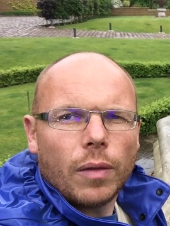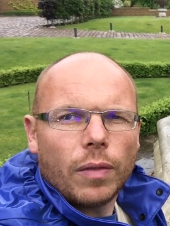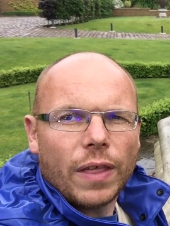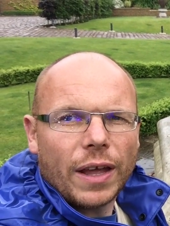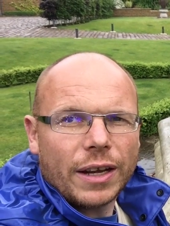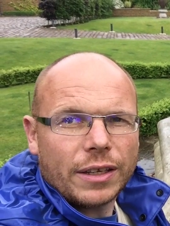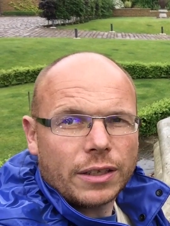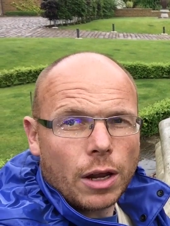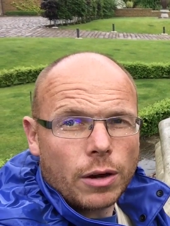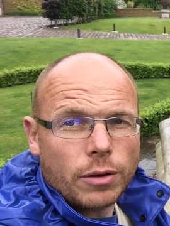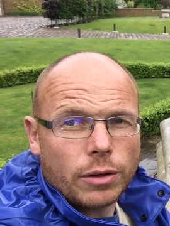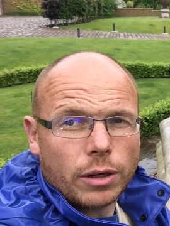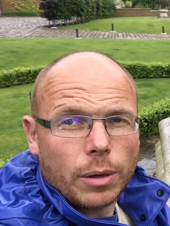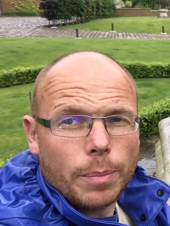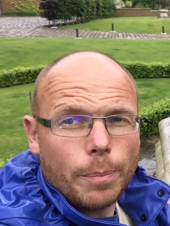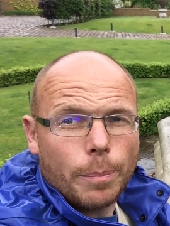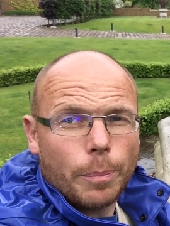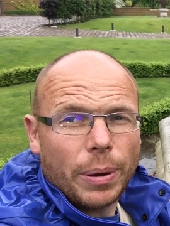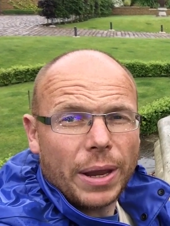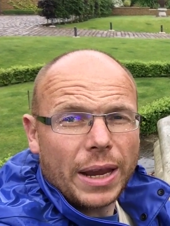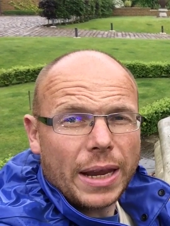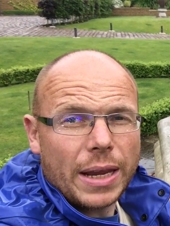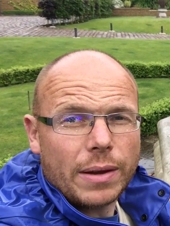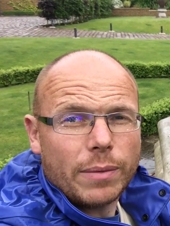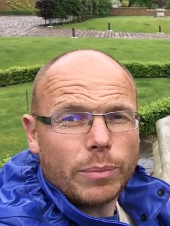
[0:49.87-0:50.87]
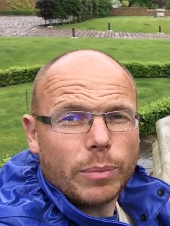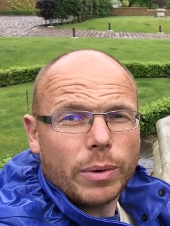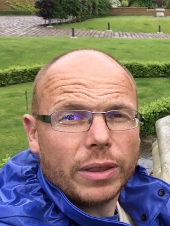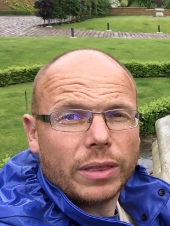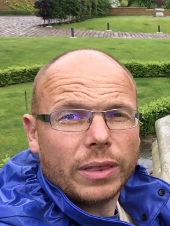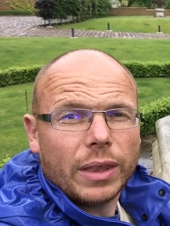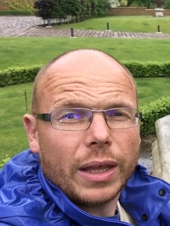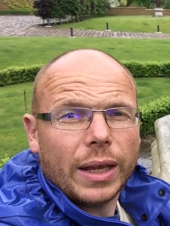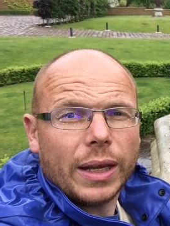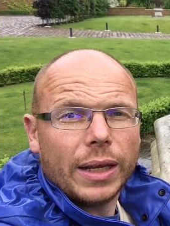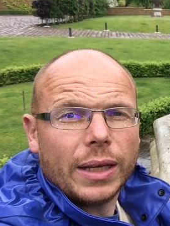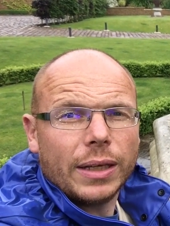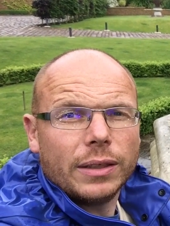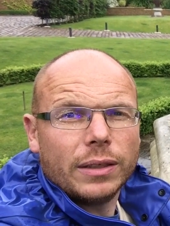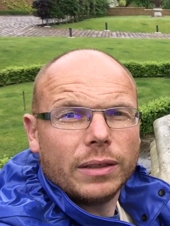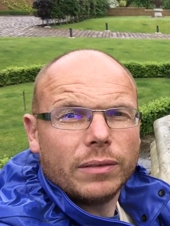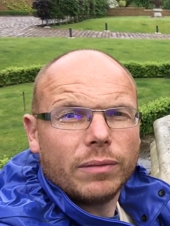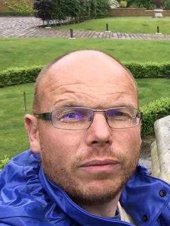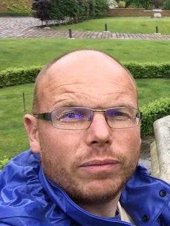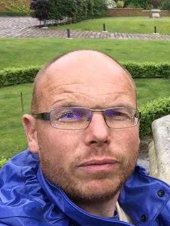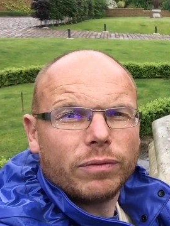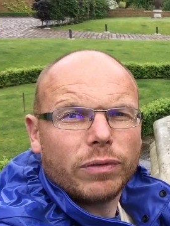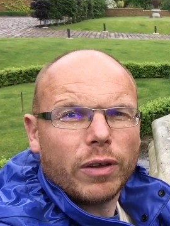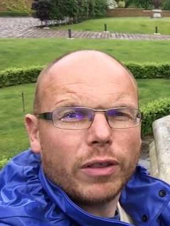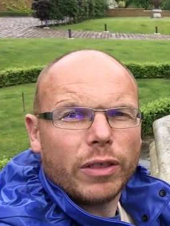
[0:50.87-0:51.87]
They don't compete with the
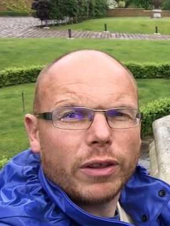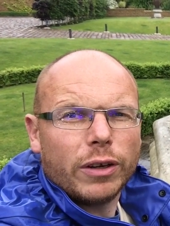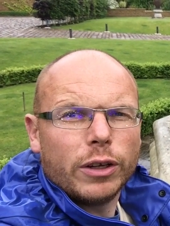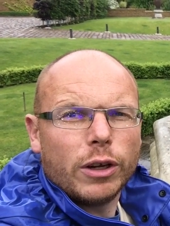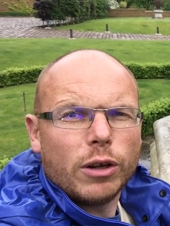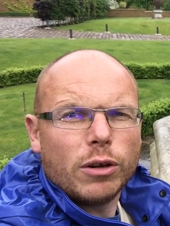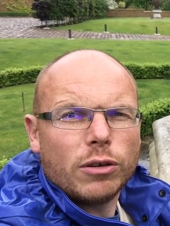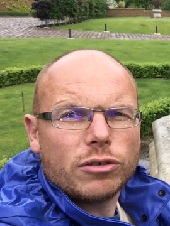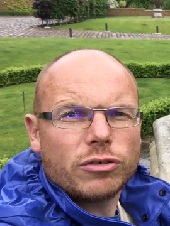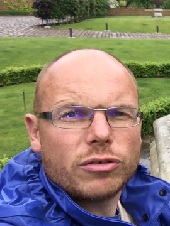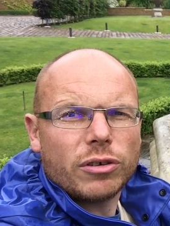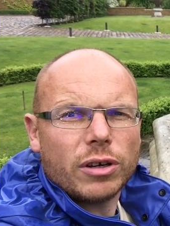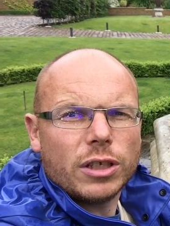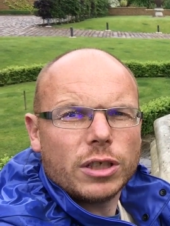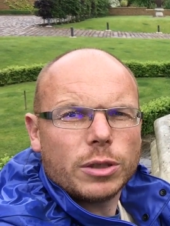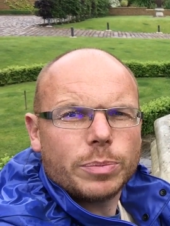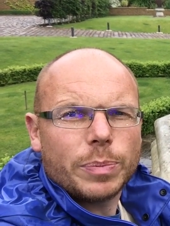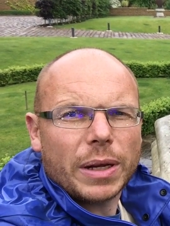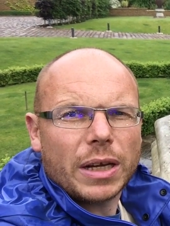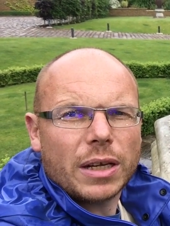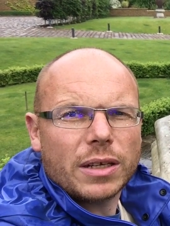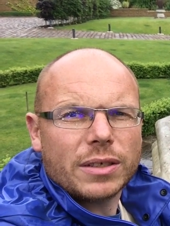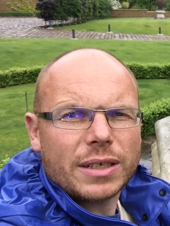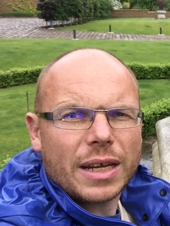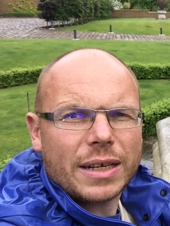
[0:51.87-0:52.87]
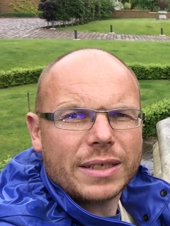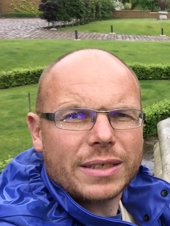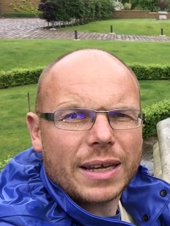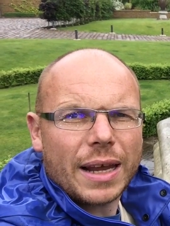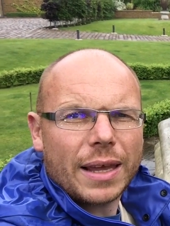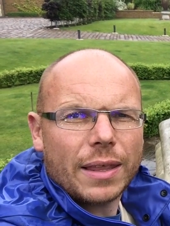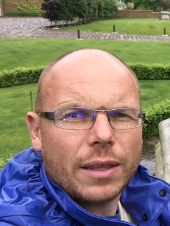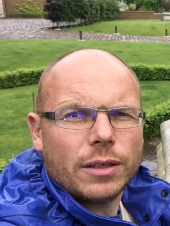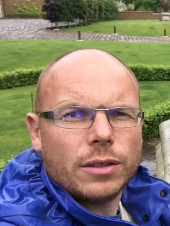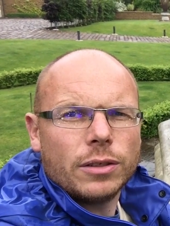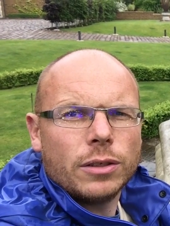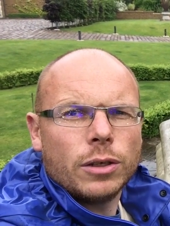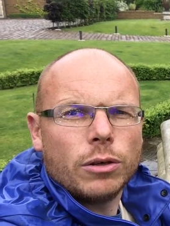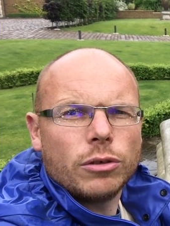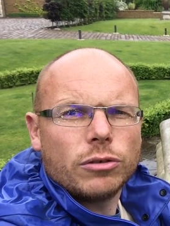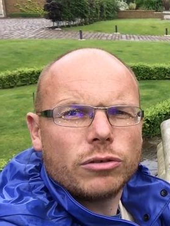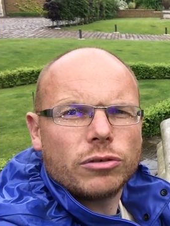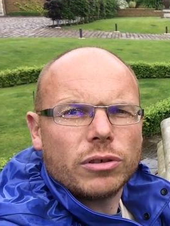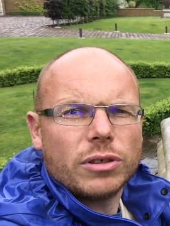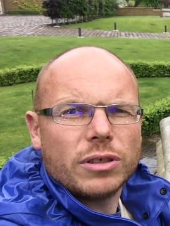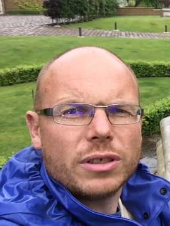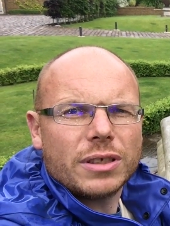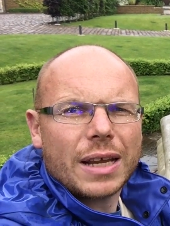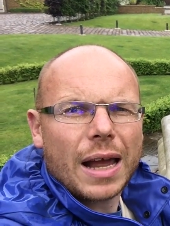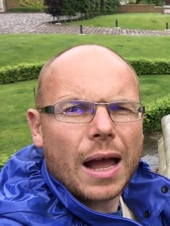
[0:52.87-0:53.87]
for the nutrients because they take the
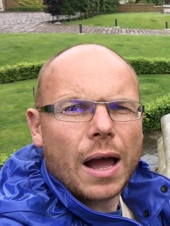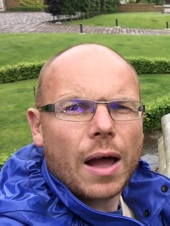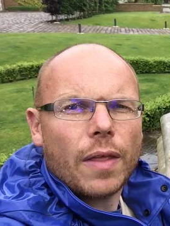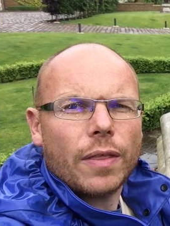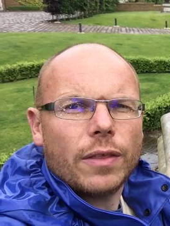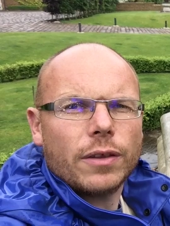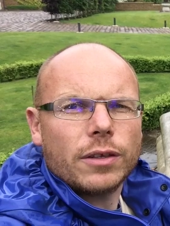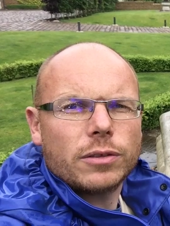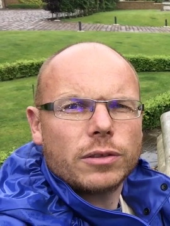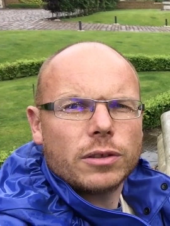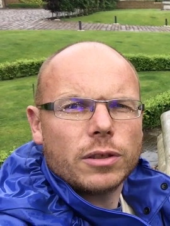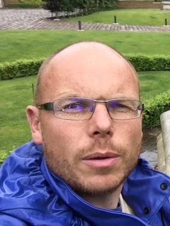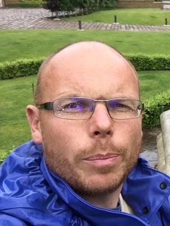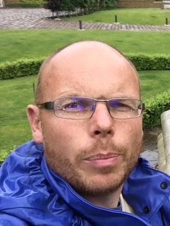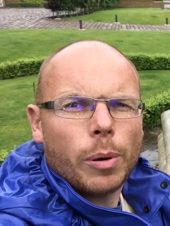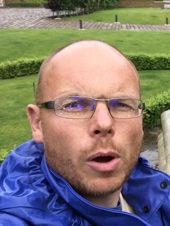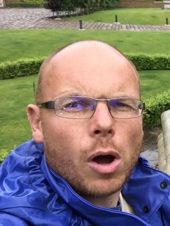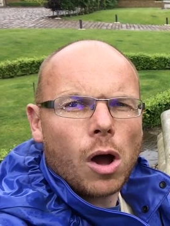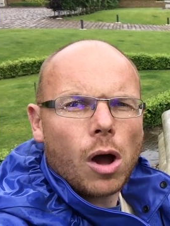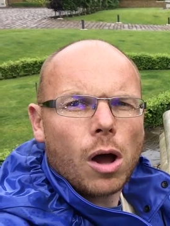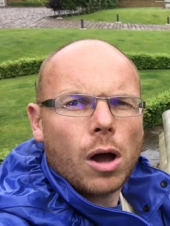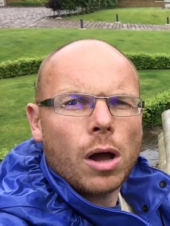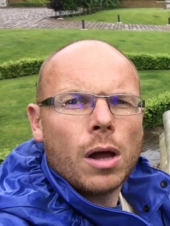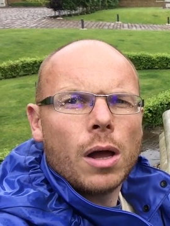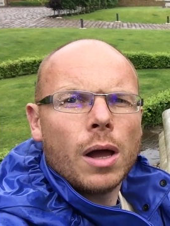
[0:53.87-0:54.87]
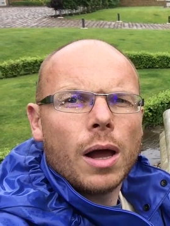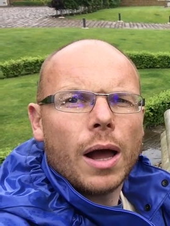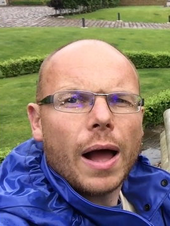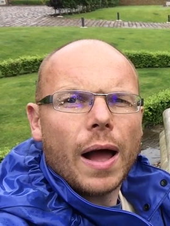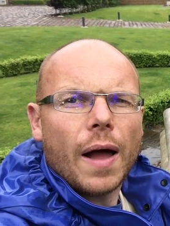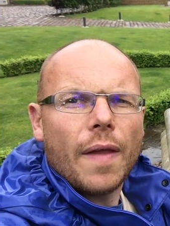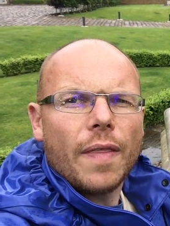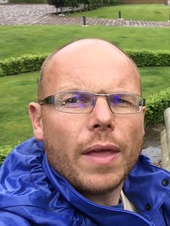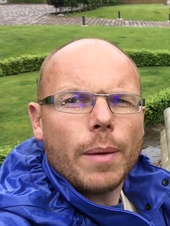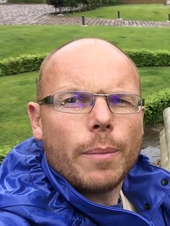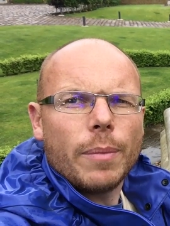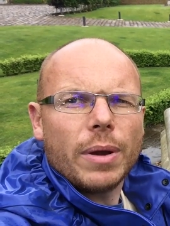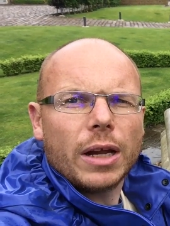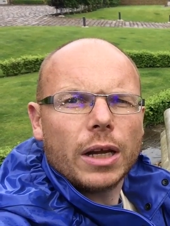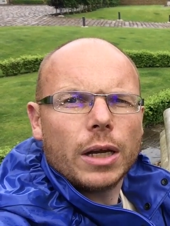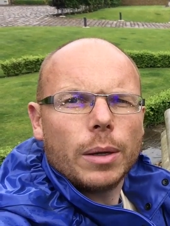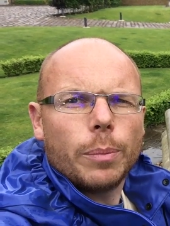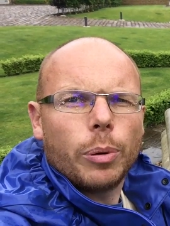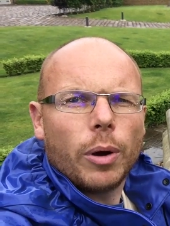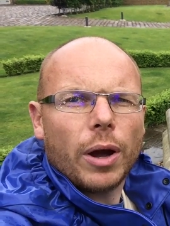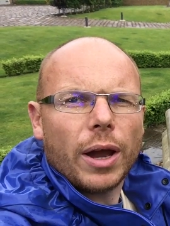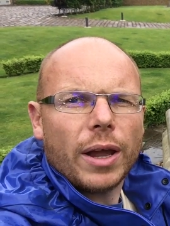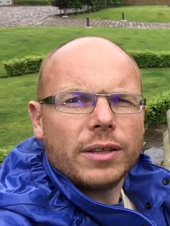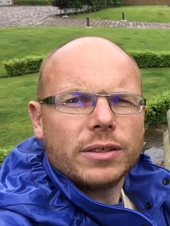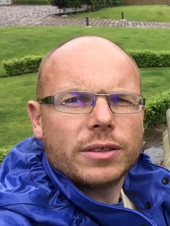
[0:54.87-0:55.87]
nutrients out of the, the pot and then we're going to
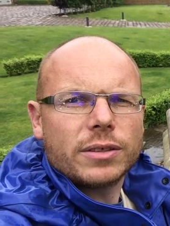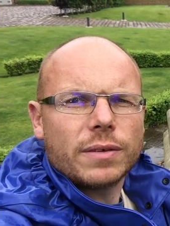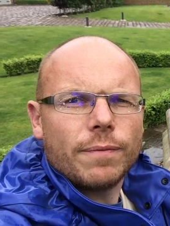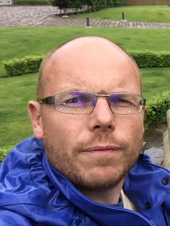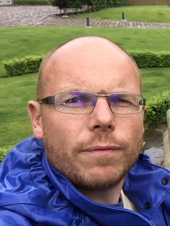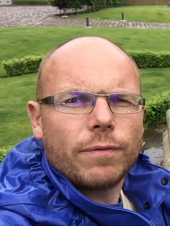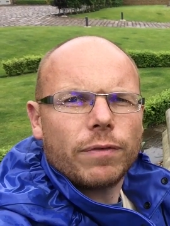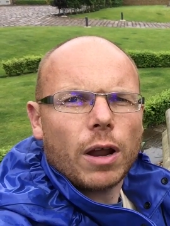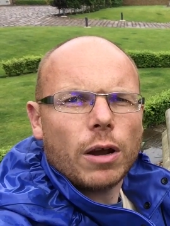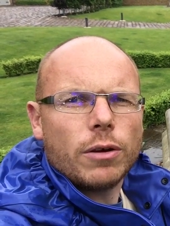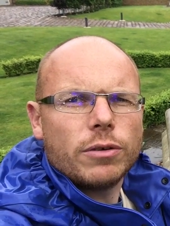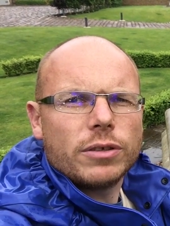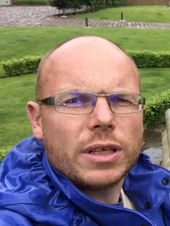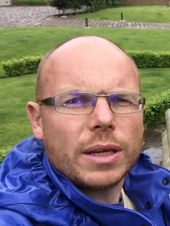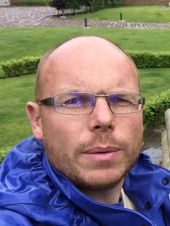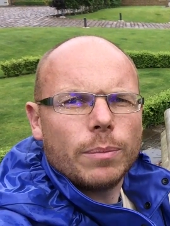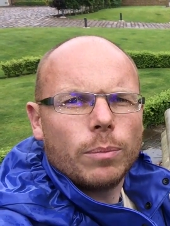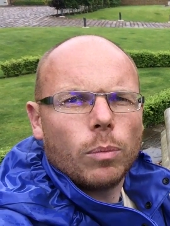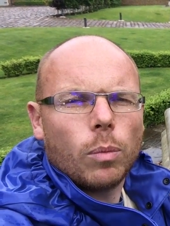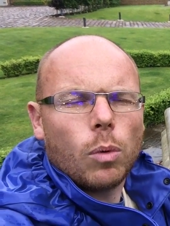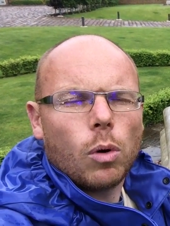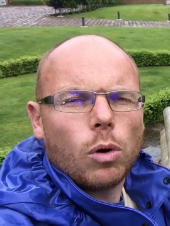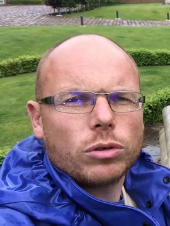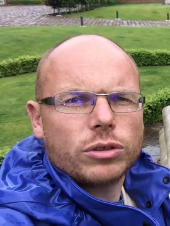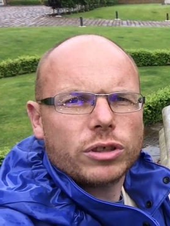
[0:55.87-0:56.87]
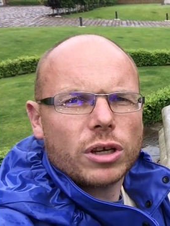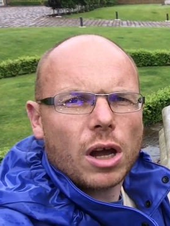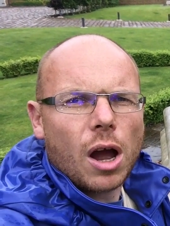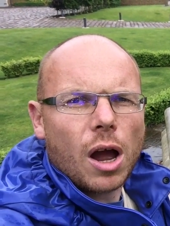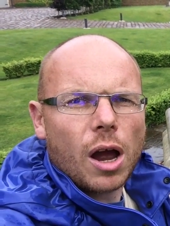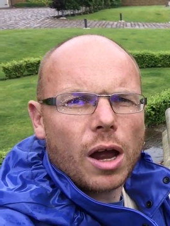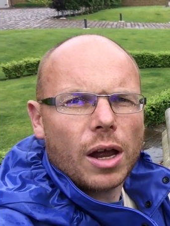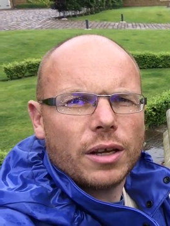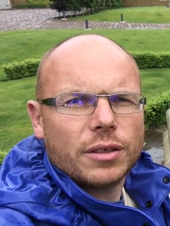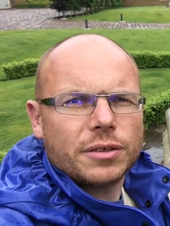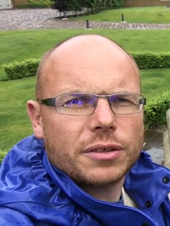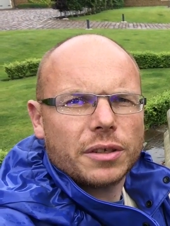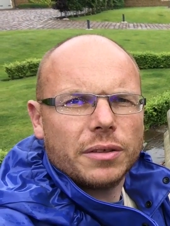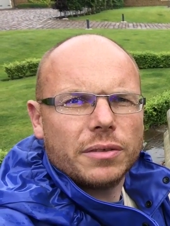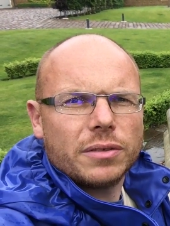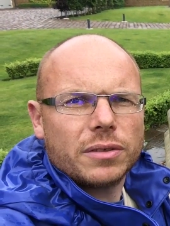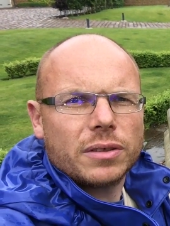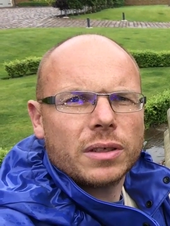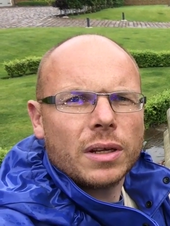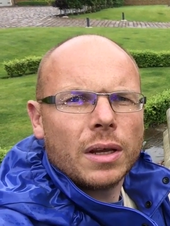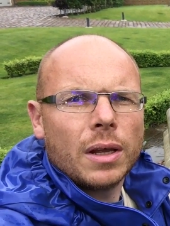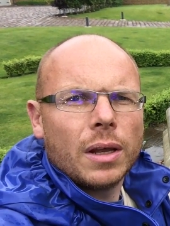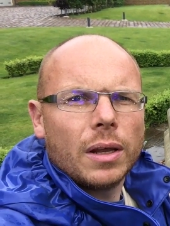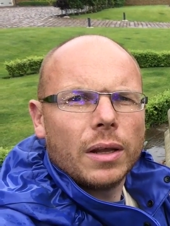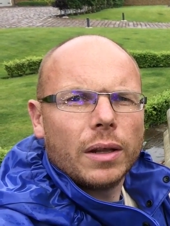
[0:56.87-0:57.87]
put in some floating water hyacinths